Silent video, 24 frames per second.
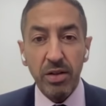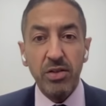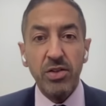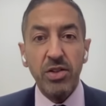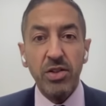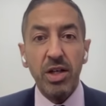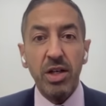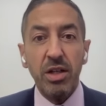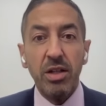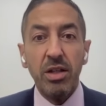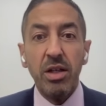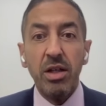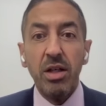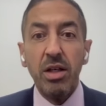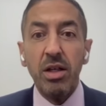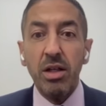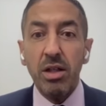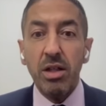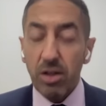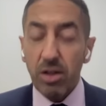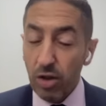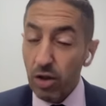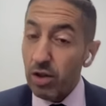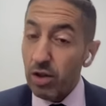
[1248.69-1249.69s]
that said,
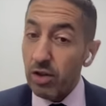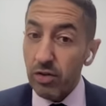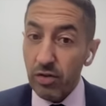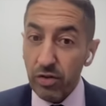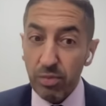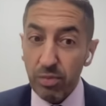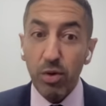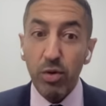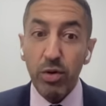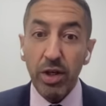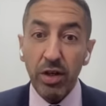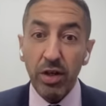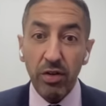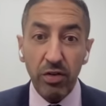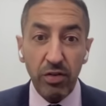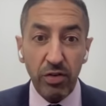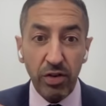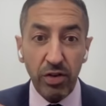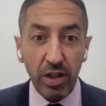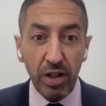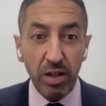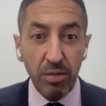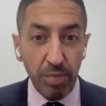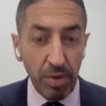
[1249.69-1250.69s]
look, smoking
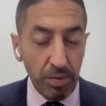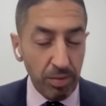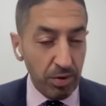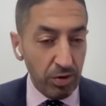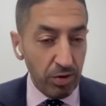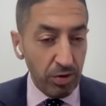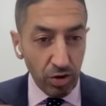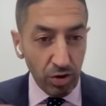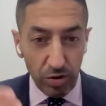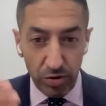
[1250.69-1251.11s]
is killing people.